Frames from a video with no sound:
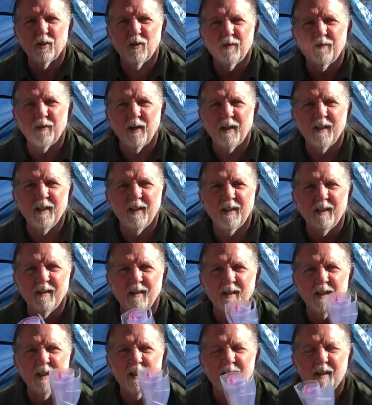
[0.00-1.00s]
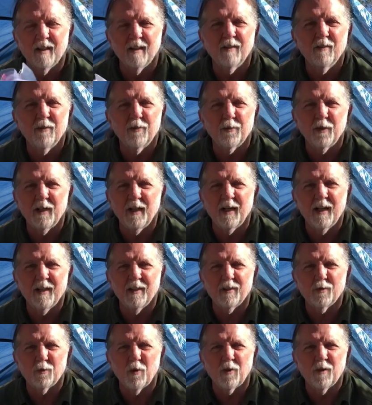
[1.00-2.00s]
if I need 3
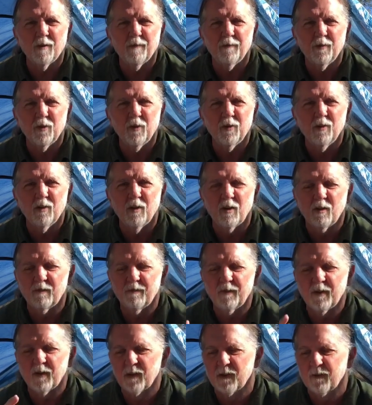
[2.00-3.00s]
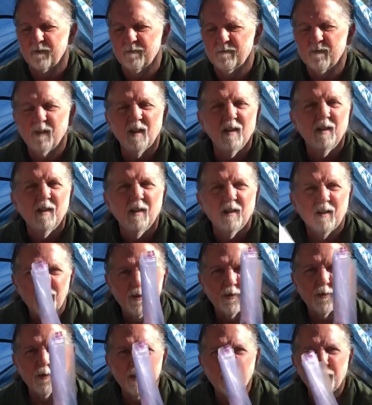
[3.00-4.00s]
days worth of food, I'll fill
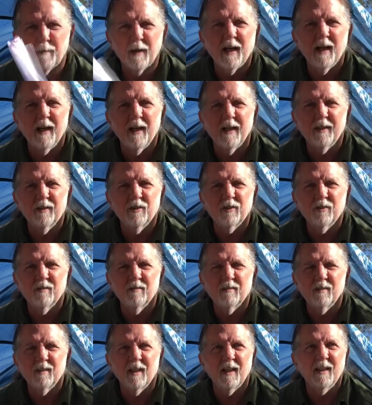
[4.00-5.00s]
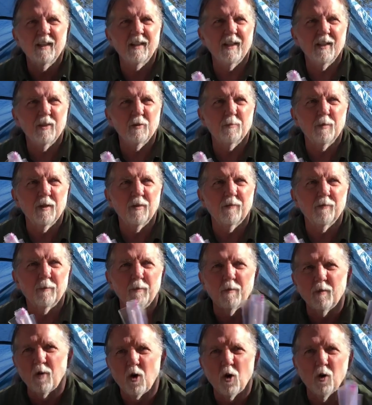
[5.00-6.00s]
3 bags. Kind of keeps me
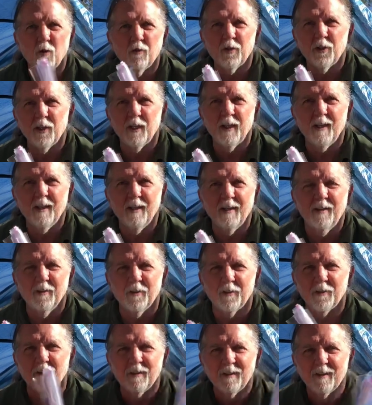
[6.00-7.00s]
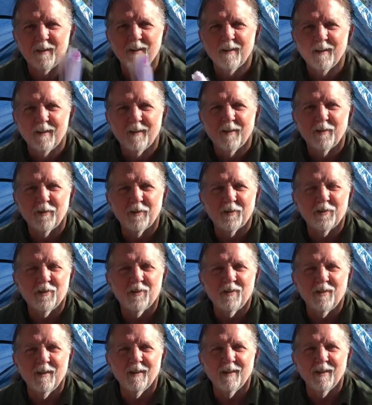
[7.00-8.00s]
from overeating or
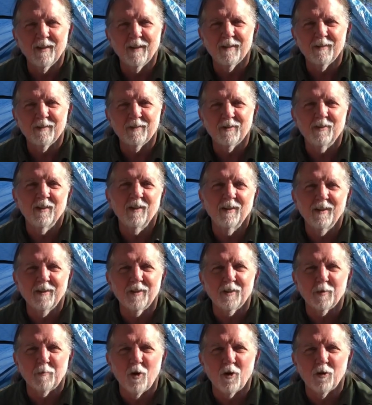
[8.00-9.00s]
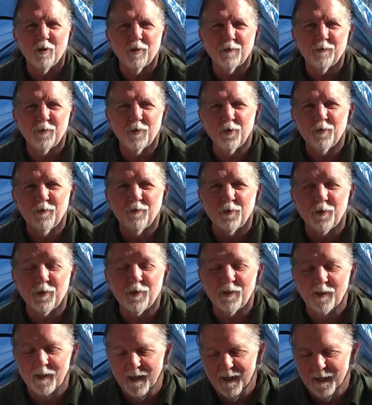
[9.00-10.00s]
stealing tomorrow's food for
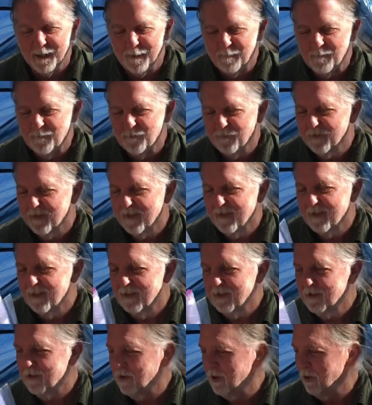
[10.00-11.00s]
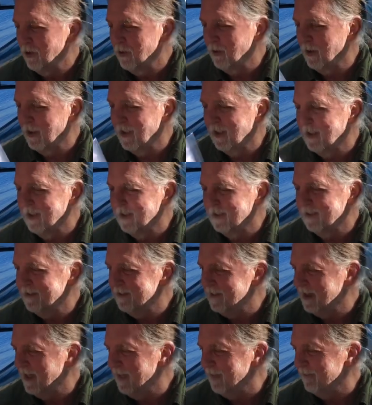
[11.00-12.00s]
today. So
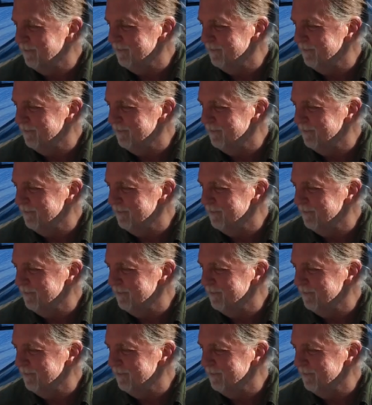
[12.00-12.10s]
that